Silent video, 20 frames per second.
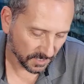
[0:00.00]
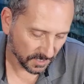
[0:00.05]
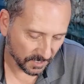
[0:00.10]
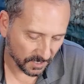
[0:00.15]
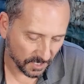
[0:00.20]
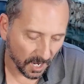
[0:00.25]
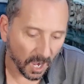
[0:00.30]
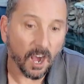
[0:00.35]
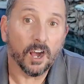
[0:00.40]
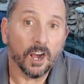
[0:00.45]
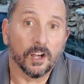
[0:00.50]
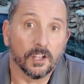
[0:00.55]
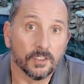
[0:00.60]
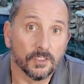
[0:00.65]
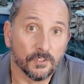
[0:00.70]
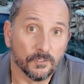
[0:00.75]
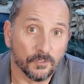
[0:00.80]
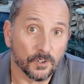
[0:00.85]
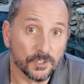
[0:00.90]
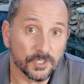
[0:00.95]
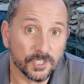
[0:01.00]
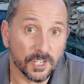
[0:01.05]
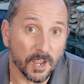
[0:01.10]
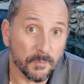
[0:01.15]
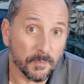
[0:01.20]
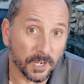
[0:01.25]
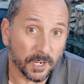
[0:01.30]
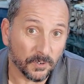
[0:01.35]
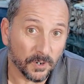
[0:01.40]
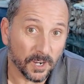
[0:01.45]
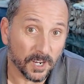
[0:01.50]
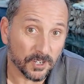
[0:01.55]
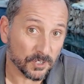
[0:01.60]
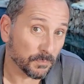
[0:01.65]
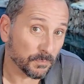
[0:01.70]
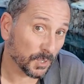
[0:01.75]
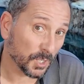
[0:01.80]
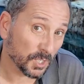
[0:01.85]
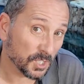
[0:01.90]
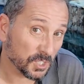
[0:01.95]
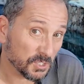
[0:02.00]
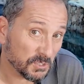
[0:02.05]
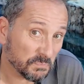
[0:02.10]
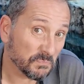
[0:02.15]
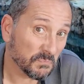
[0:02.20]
gone the first time I crash them, because